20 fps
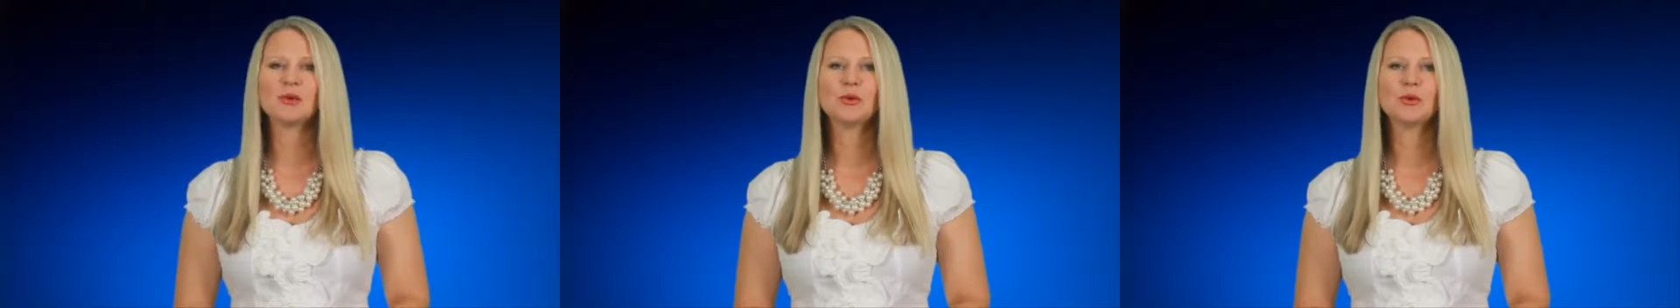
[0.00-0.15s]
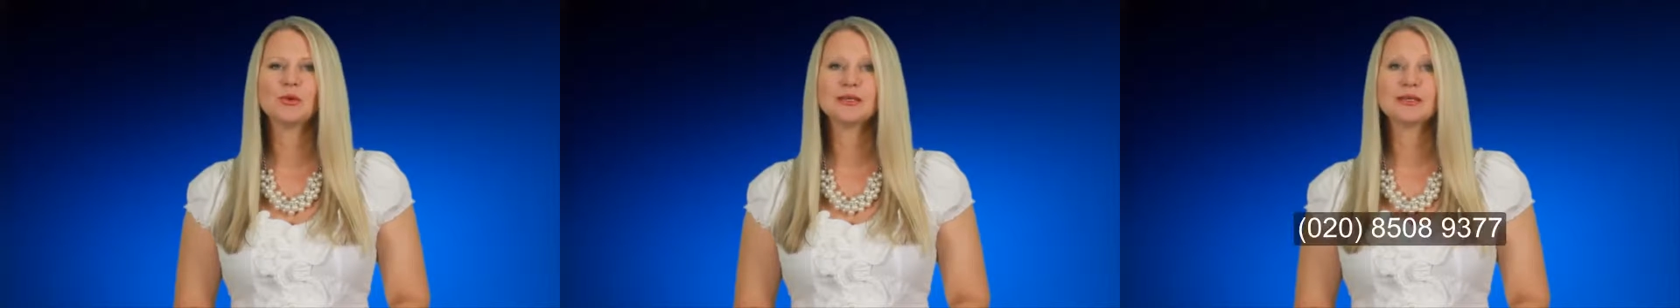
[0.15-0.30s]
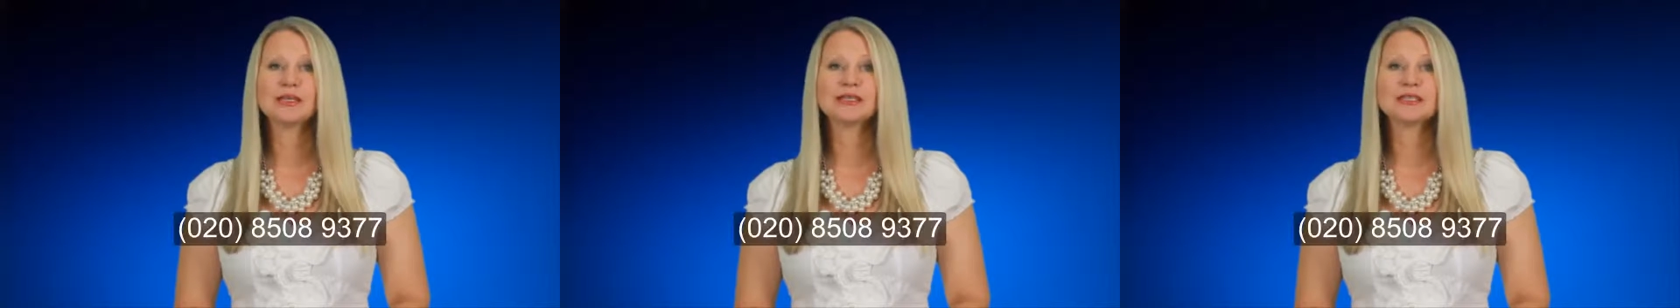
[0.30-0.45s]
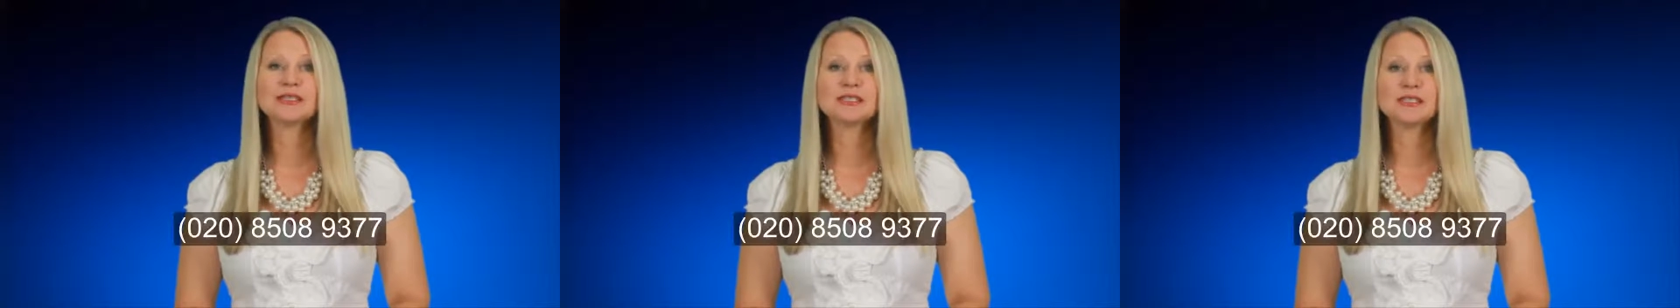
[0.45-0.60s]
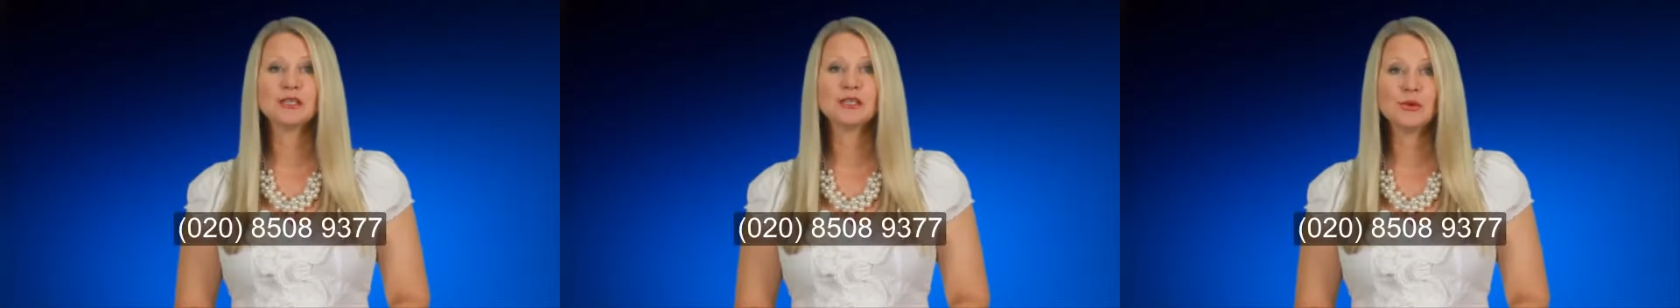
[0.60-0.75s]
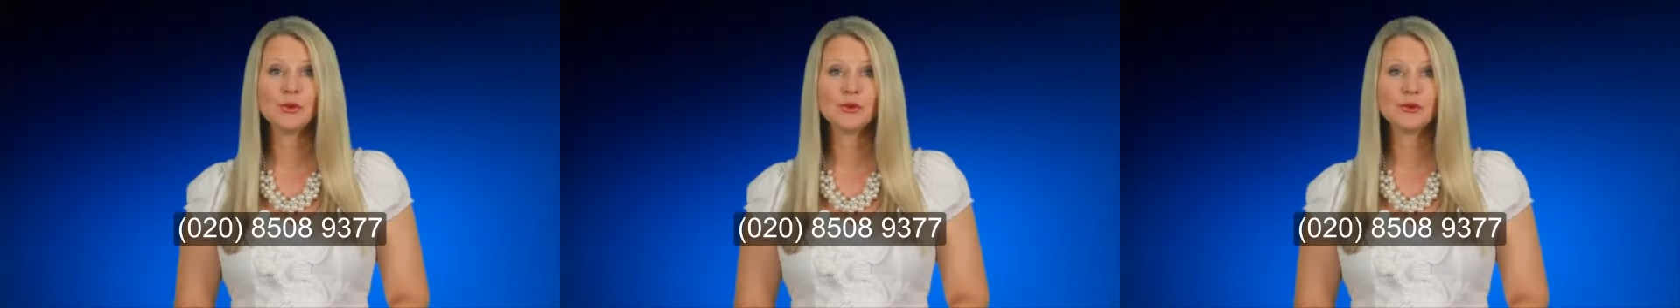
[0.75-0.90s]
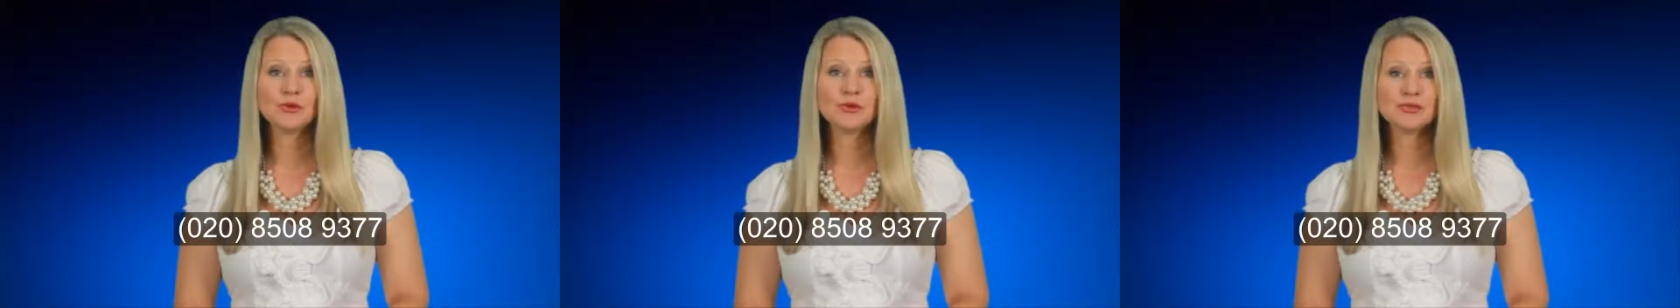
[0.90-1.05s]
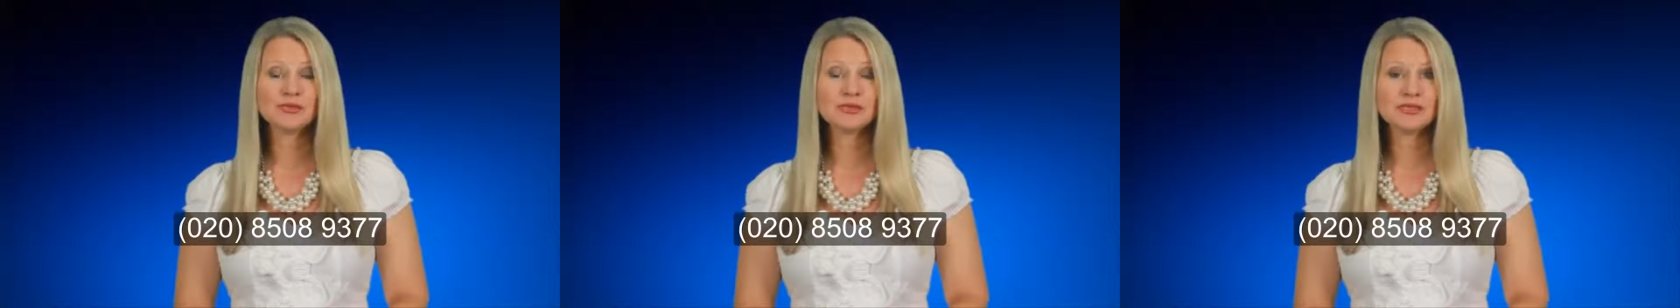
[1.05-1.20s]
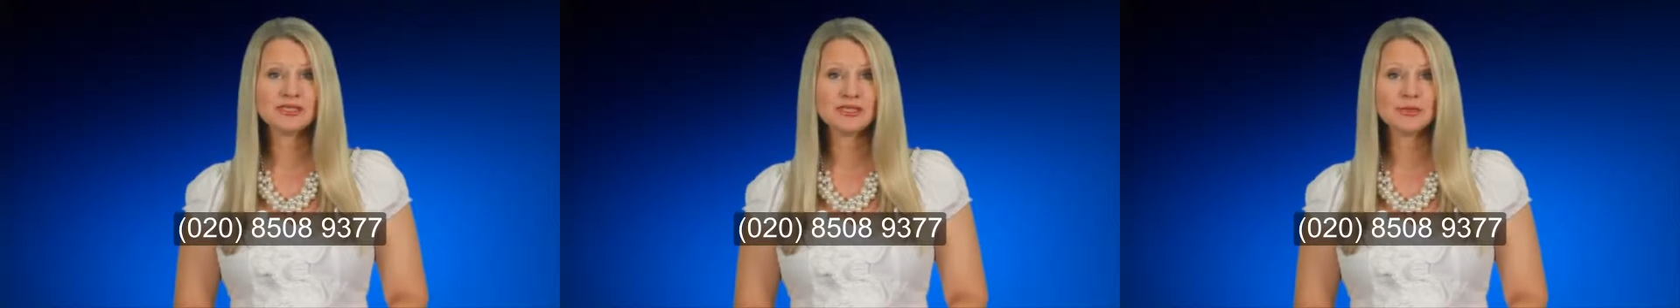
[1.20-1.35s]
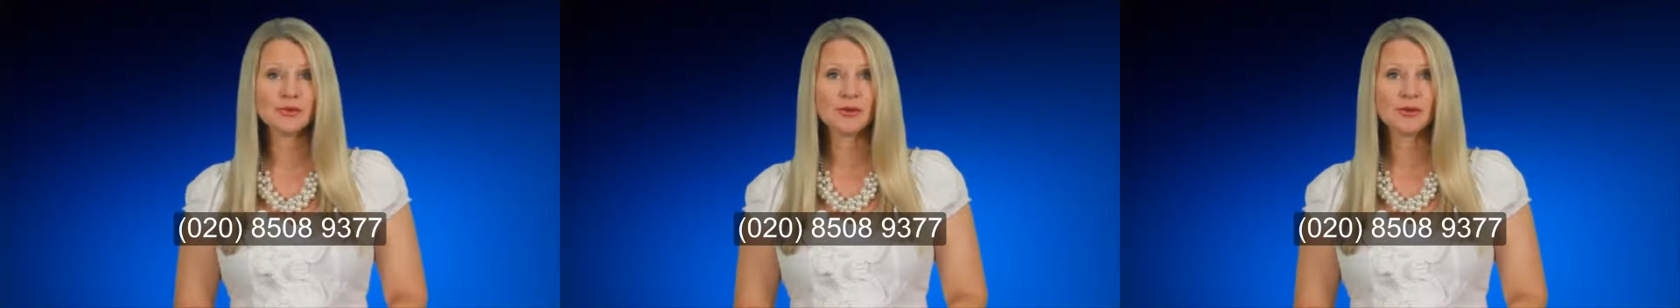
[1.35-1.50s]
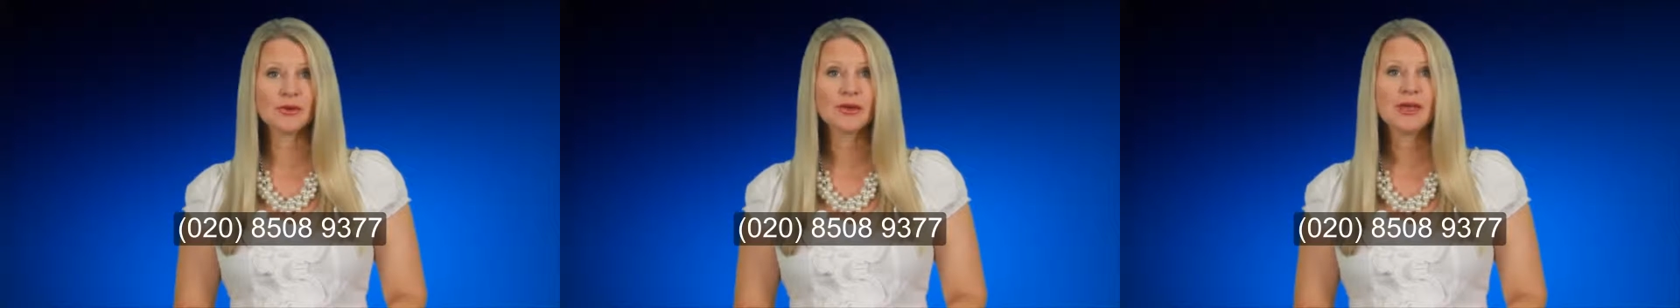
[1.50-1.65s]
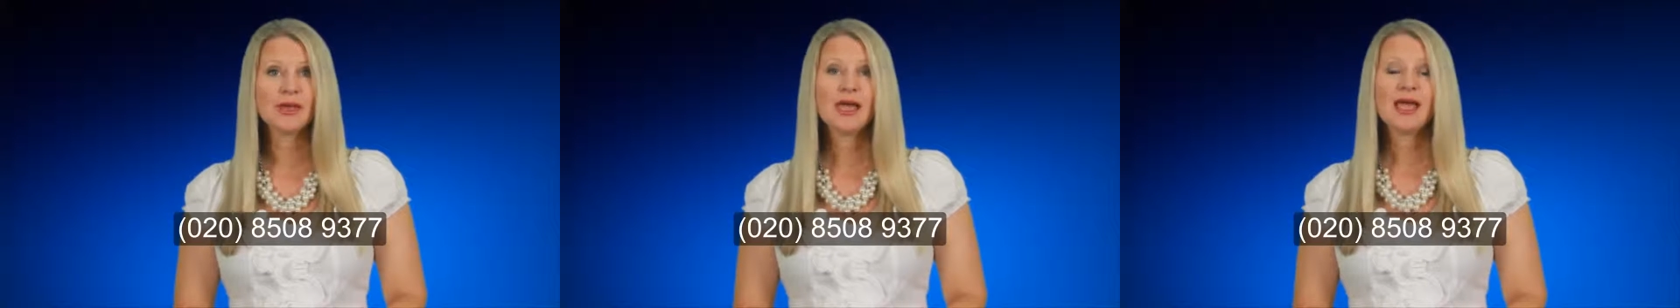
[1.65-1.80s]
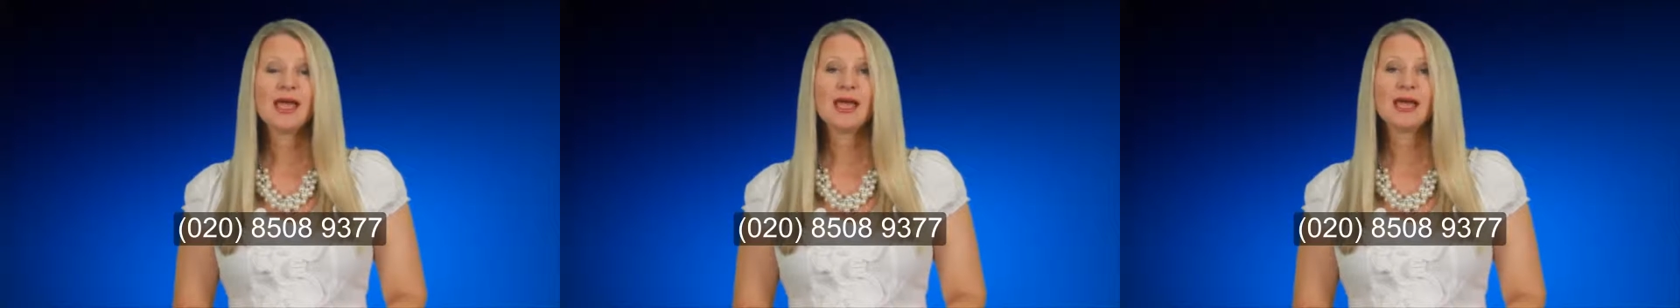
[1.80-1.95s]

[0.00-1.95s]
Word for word: calling 020